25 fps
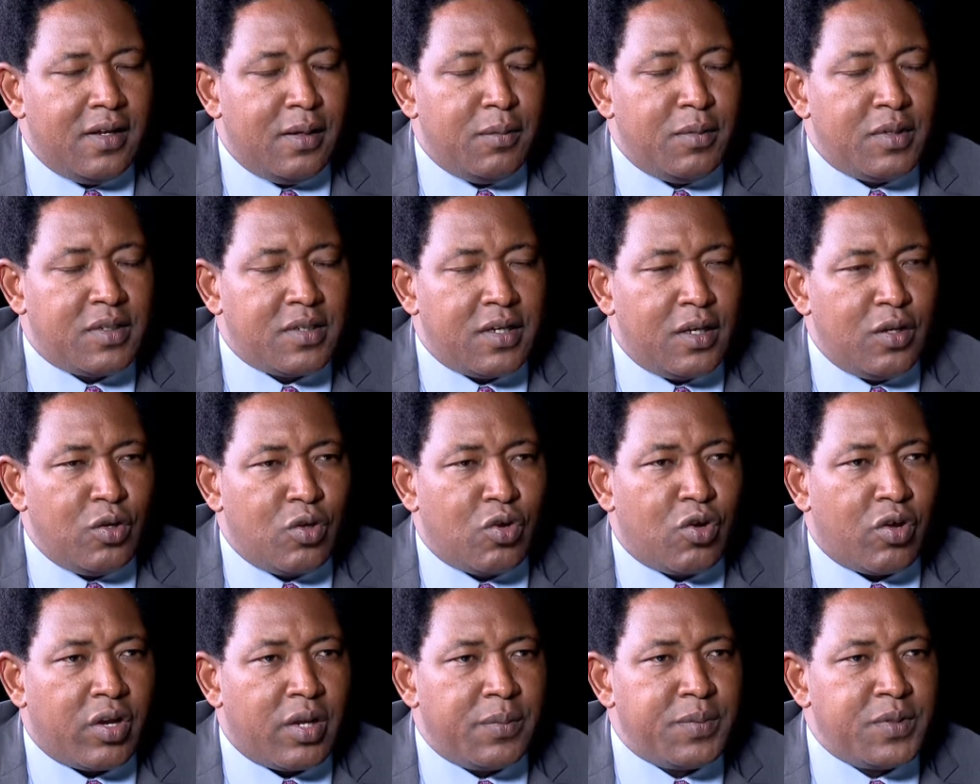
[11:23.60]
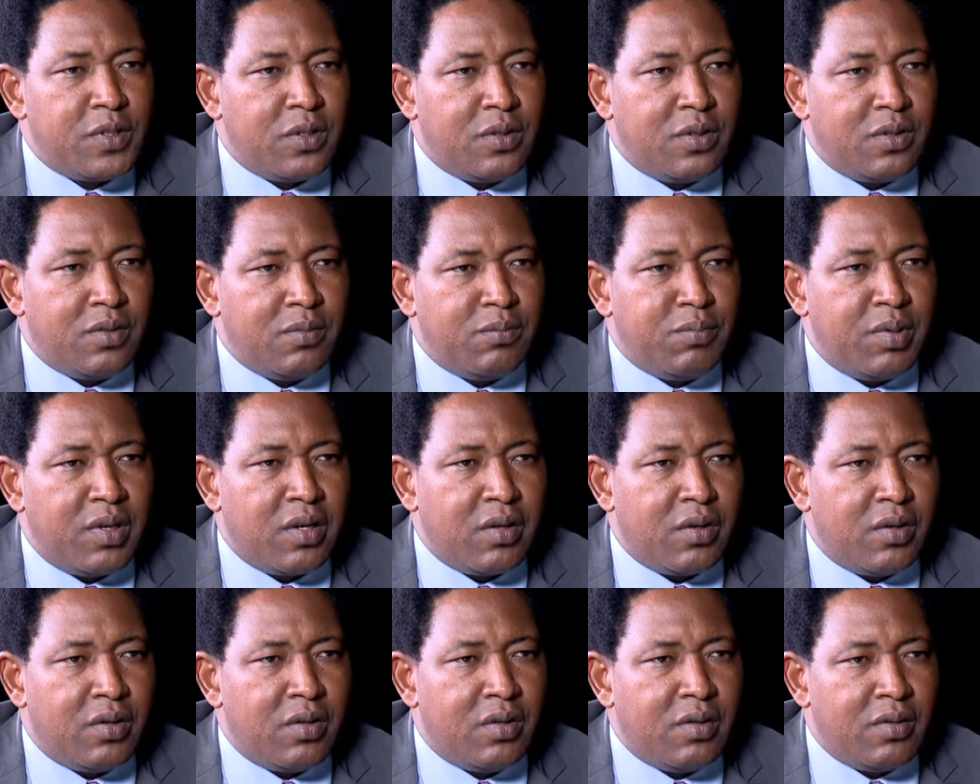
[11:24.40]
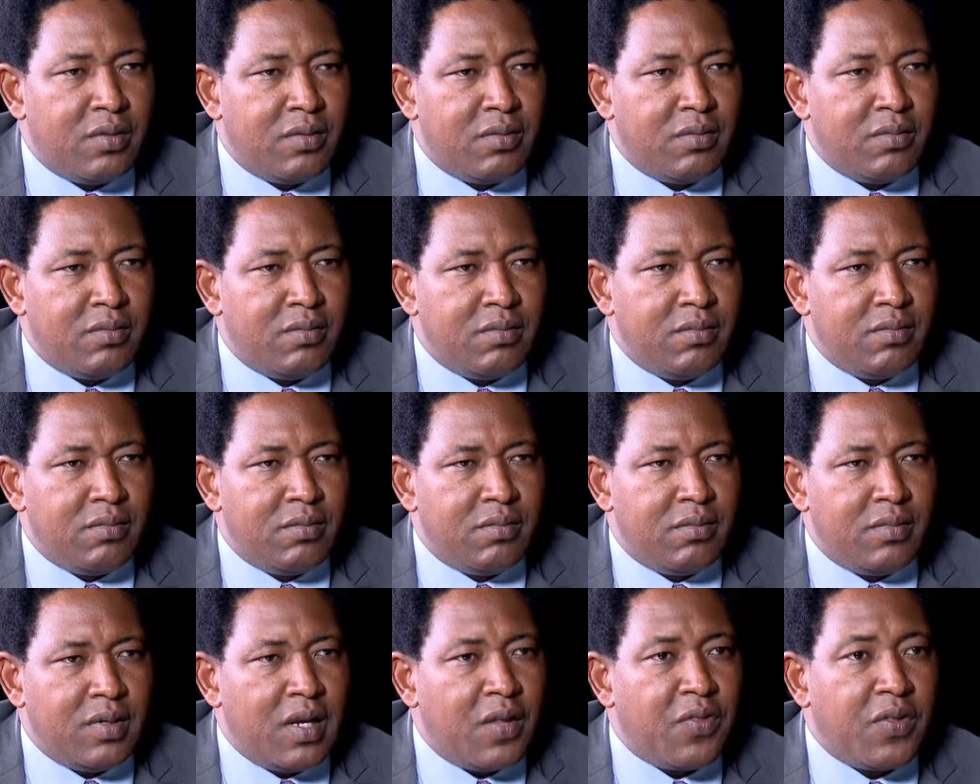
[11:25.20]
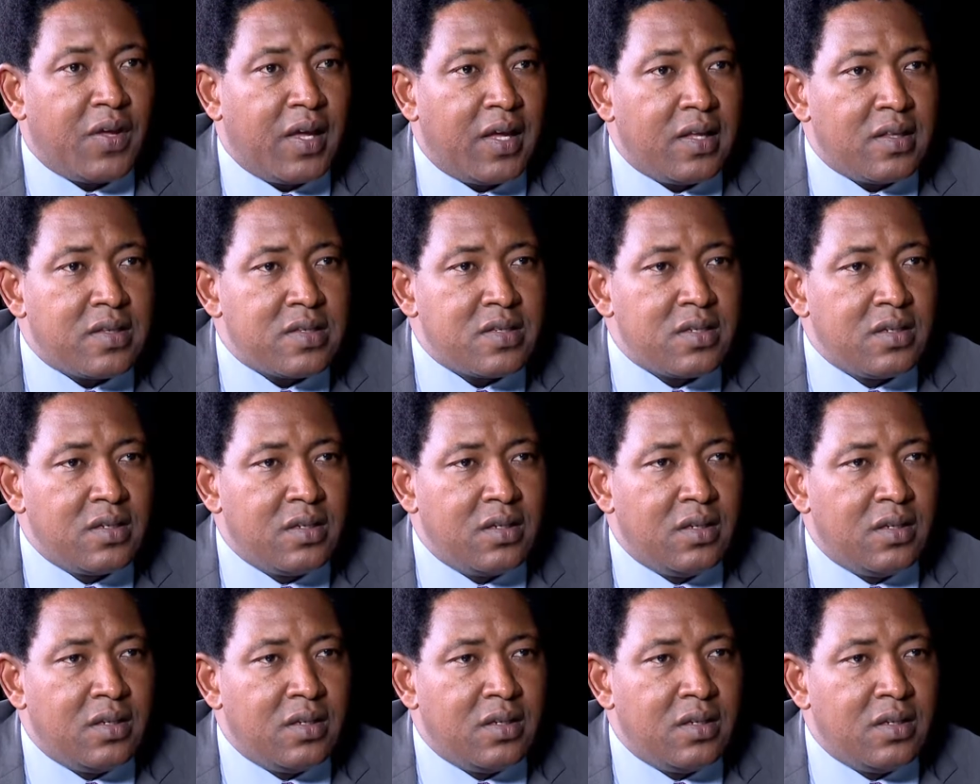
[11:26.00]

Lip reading: me tell you, corruption, period. Nothing else.